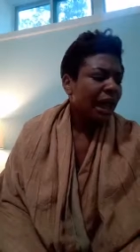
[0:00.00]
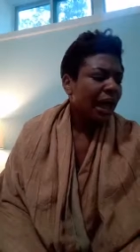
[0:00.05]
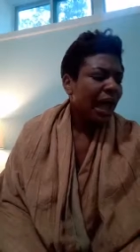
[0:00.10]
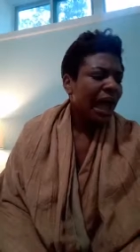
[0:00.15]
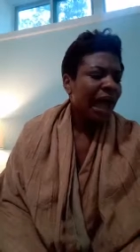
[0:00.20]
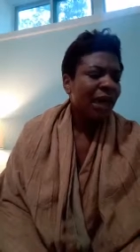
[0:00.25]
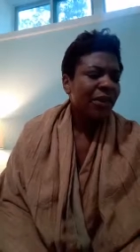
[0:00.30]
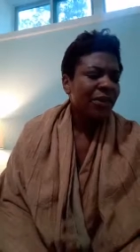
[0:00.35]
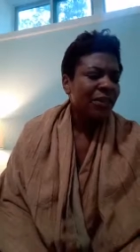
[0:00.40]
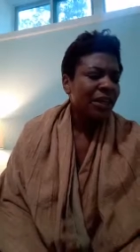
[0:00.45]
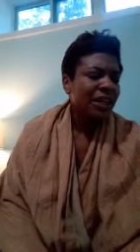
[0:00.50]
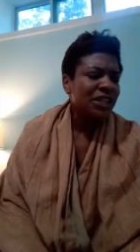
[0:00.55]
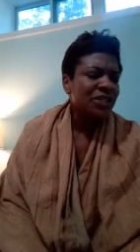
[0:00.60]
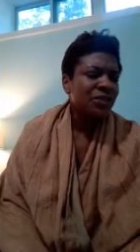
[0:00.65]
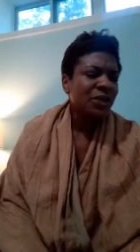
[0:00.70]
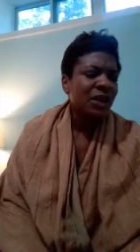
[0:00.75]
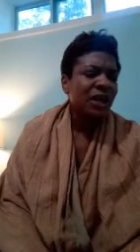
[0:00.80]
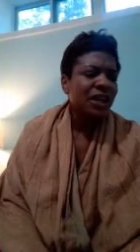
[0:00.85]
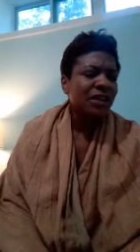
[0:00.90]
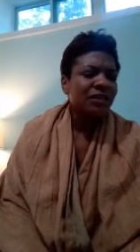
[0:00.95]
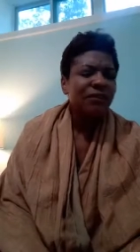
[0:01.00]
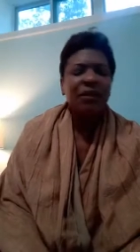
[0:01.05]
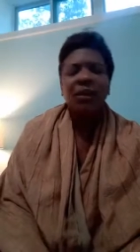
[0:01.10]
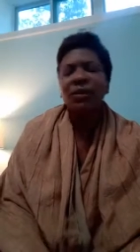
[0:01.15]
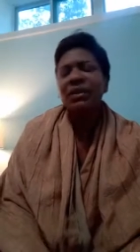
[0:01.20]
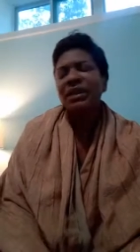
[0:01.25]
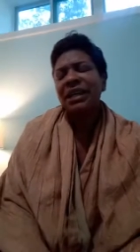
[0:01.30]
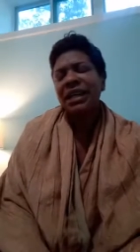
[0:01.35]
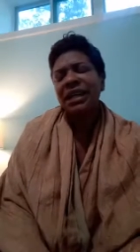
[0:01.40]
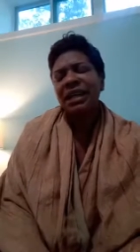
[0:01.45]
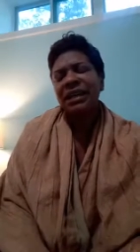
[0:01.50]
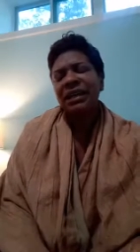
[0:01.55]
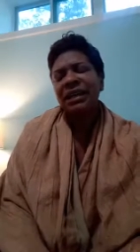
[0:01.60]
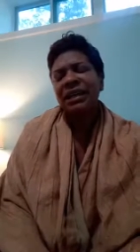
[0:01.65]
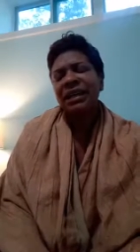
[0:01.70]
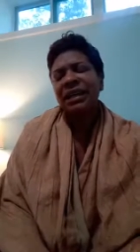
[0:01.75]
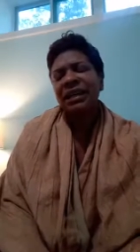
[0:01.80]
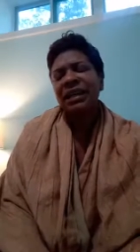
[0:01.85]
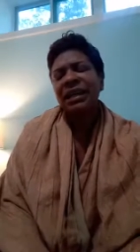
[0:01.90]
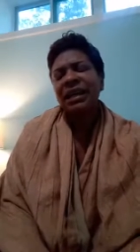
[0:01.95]
how things were
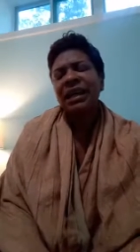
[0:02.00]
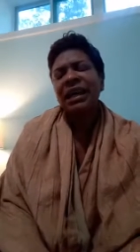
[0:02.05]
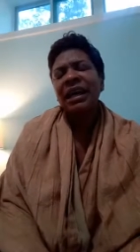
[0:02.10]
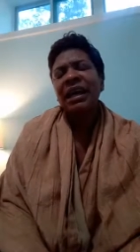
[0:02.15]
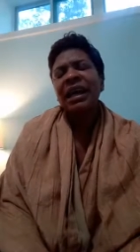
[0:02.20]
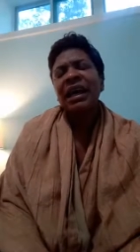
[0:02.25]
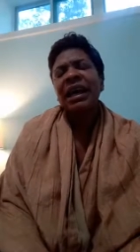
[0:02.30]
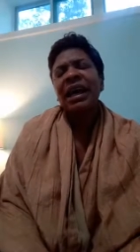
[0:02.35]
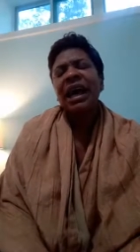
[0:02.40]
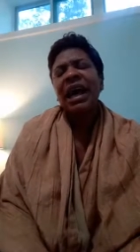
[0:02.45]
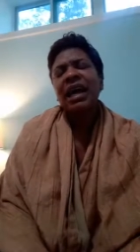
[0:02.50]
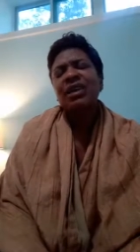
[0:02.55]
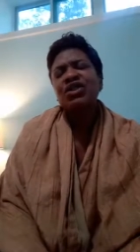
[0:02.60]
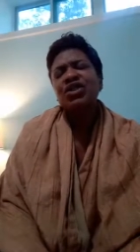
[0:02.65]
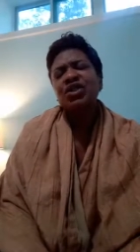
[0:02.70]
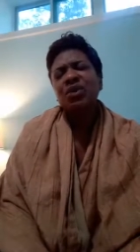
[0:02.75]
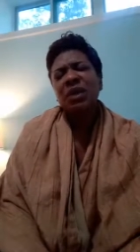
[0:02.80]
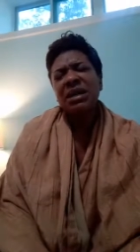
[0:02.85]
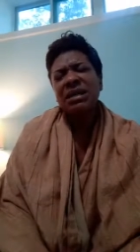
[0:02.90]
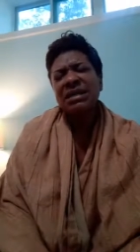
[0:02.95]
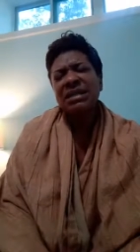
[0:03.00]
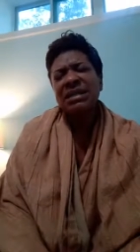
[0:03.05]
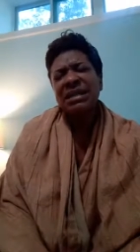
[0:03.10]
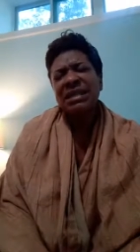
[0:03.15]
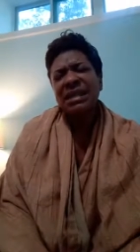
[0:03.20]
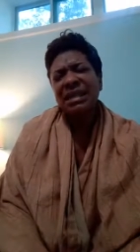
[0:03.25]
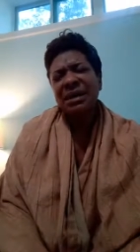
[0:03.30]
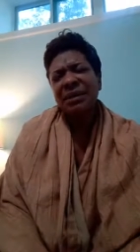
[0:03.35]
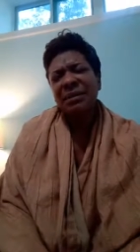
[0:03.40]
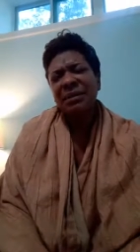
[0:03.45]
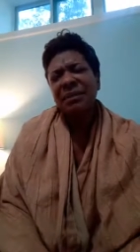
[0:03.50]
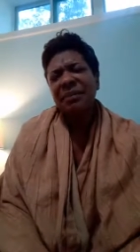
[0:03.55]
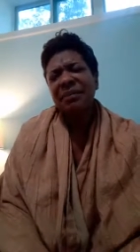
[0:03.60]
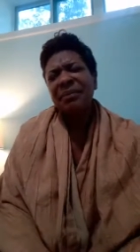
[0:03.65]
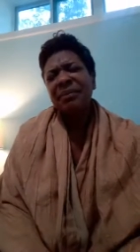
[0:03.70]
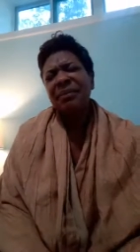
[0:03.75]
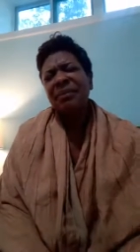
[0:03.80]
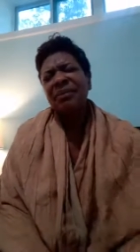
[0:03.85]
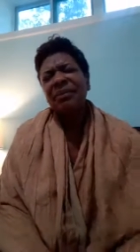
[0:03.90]
unfolding and trust him